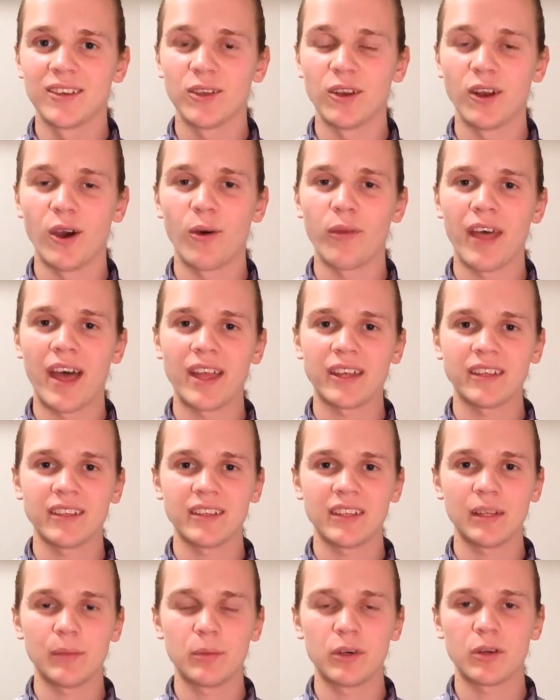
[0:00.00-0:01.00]
know that
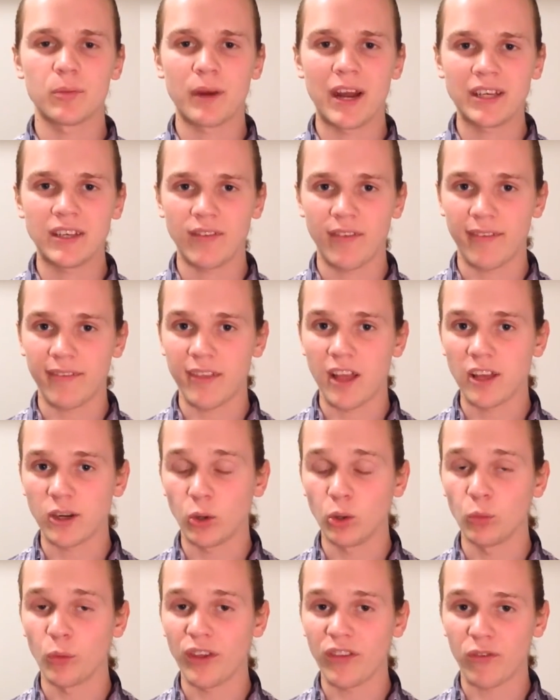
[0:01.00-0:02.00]
deliberate practice is not
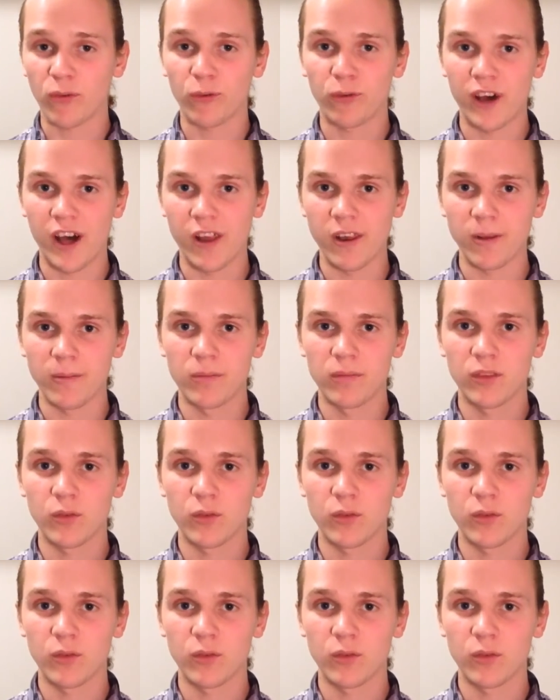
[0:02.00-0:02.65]
always fun.